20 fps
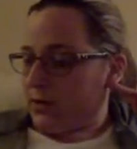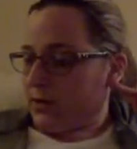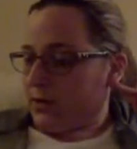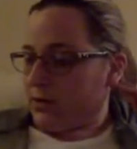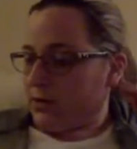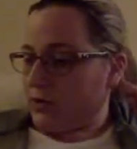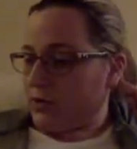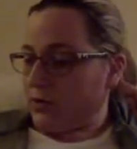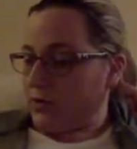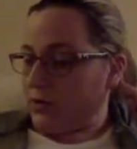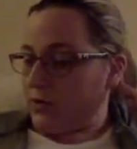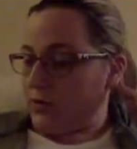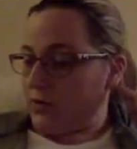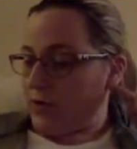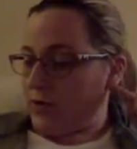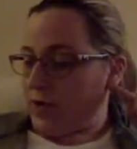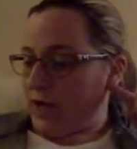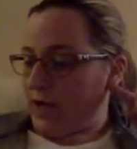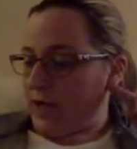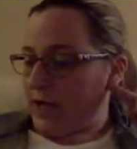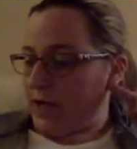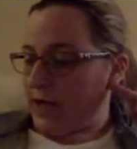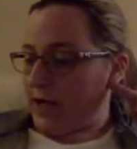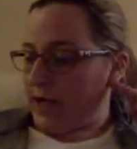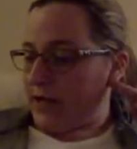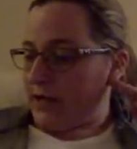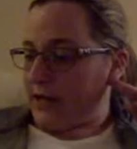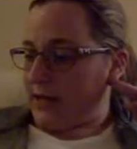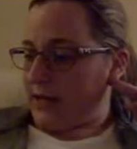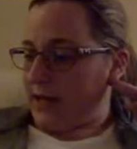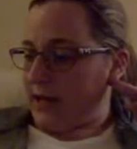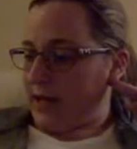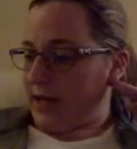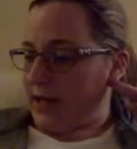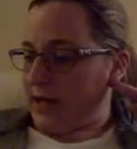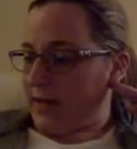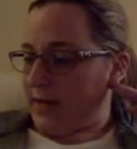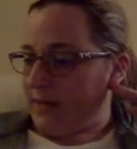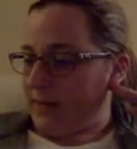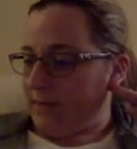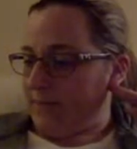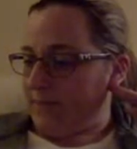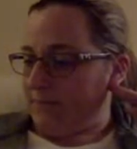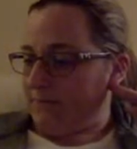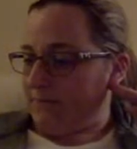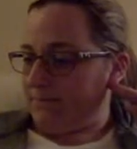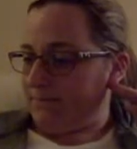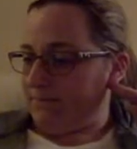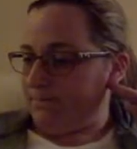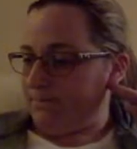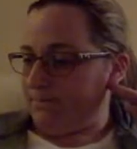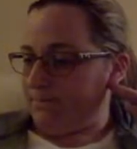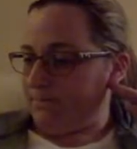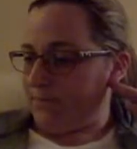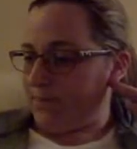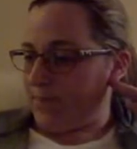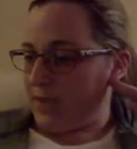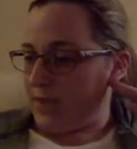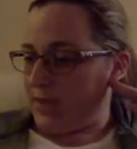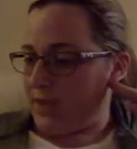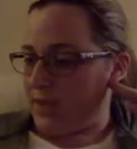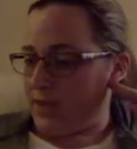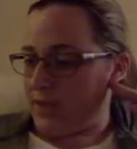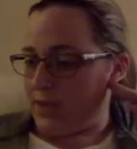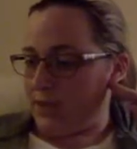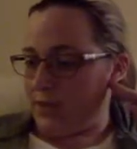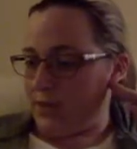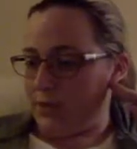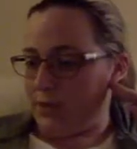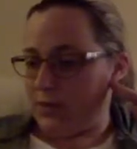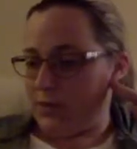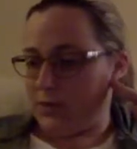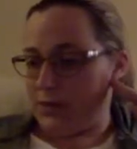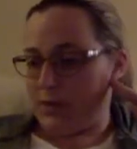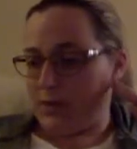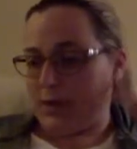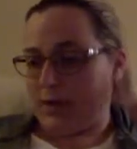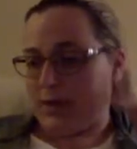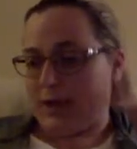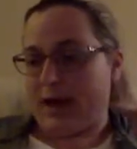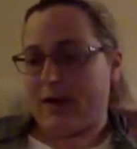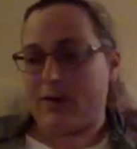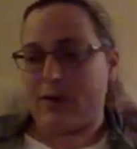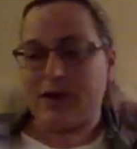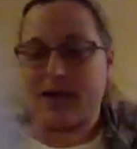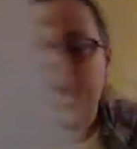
Do guys consider who you're allowing